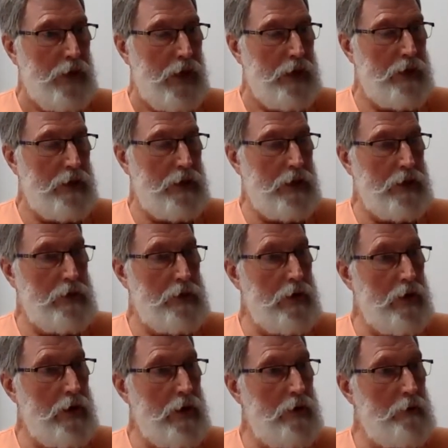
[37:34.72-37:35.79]
And that the
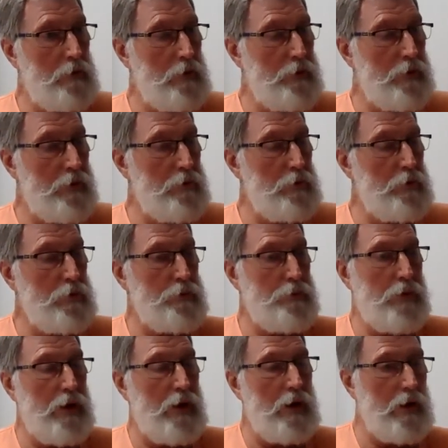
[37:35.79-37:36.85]
dream will be ruled
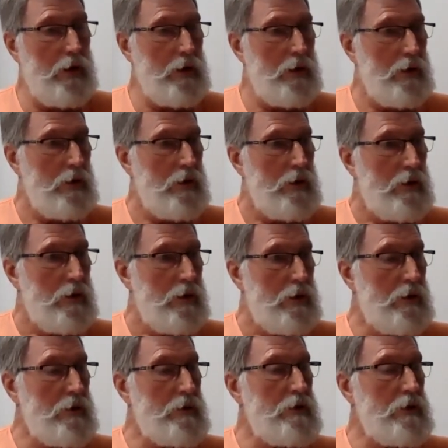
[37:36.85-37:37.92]
by
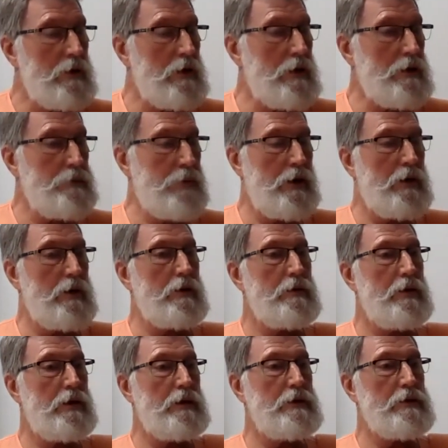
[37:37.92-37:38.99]

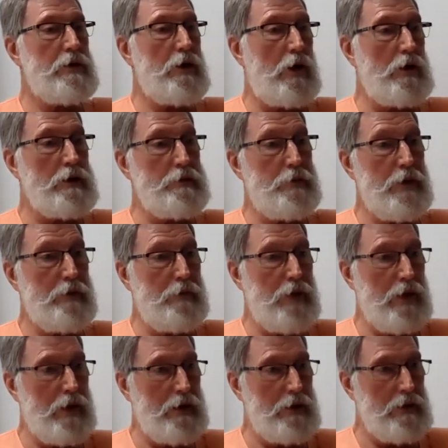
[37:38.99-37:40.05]
Hiranyagarbha, that is cosmic
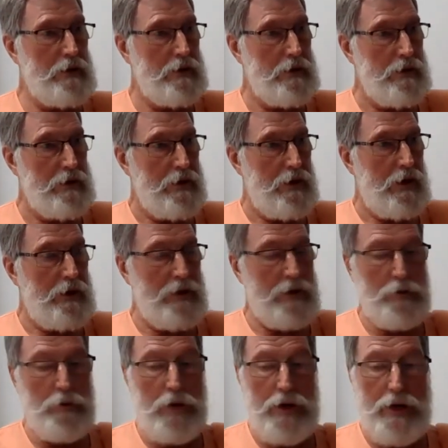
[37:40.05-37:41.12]
mind. And
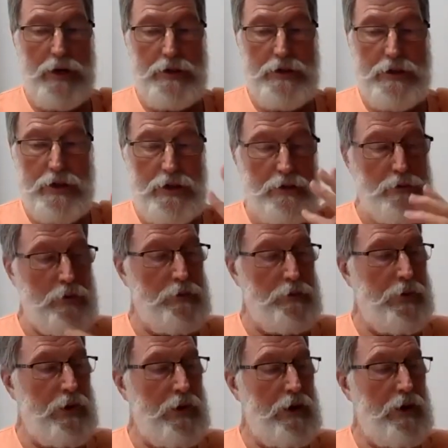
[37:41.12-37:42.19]
that waking state will
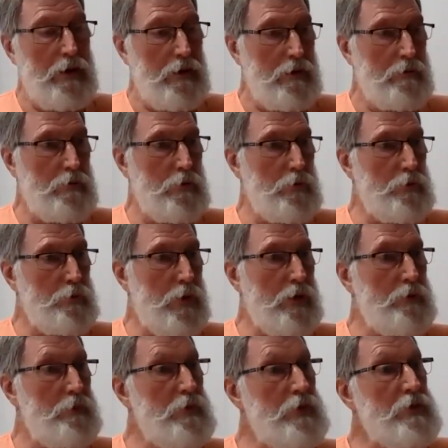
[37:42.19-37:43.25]
be ruled
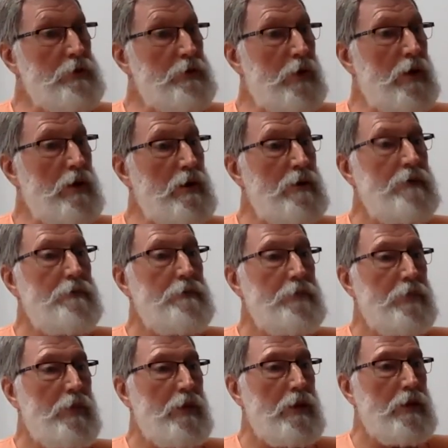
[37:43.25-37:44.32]
by Vishwa.
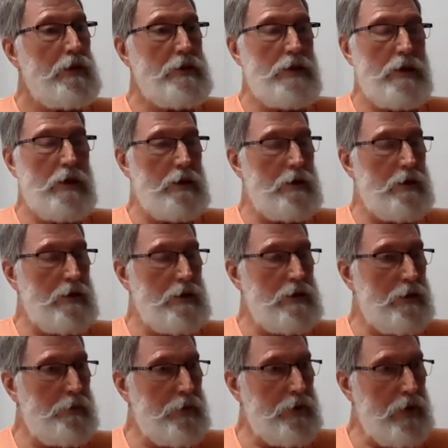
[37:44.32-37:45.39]
These are not three
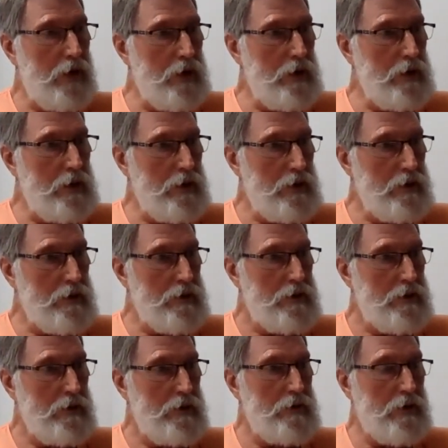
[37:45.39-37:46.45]
separate entities.
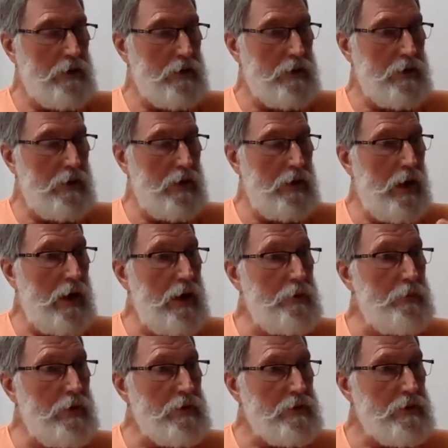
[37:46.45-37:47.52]
These are three
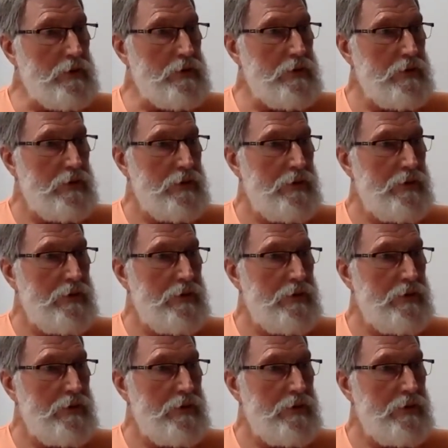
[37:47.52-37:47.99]
labels